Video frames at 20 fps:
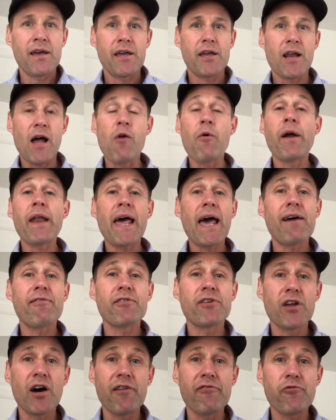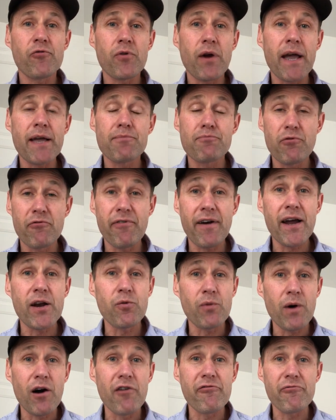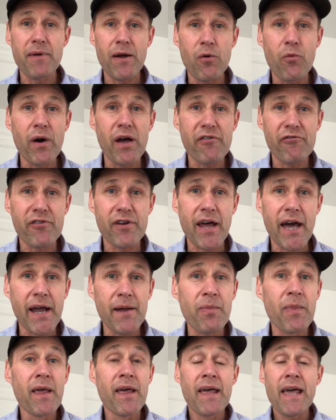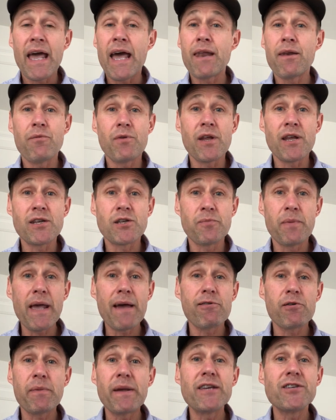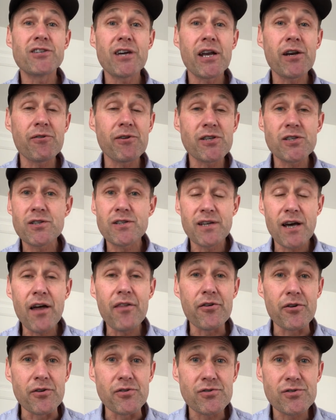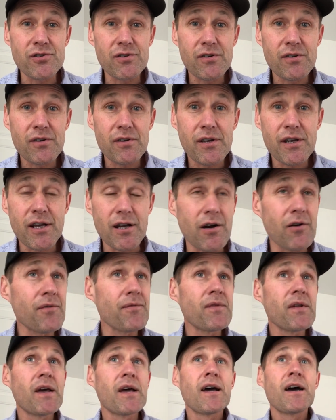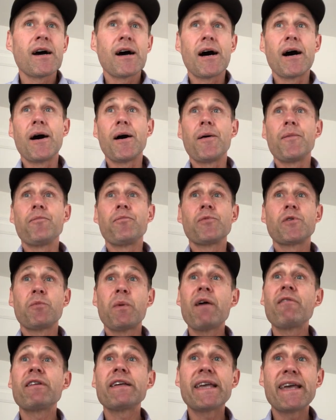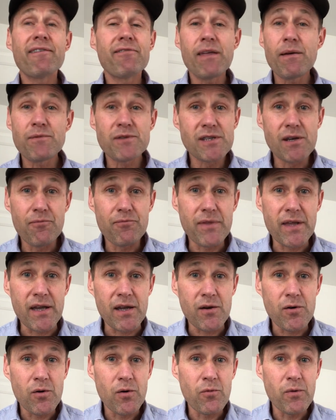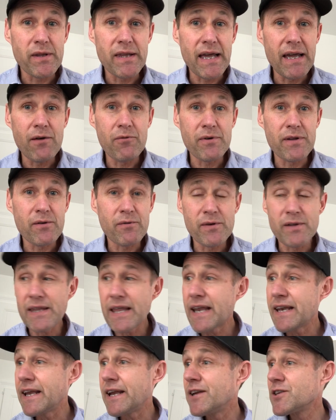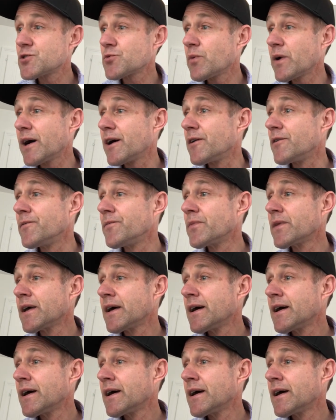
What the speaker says: I want to have enough where I can provide well for my wife and I, and to be able to be generous to others. To be able to give them something when they need as well,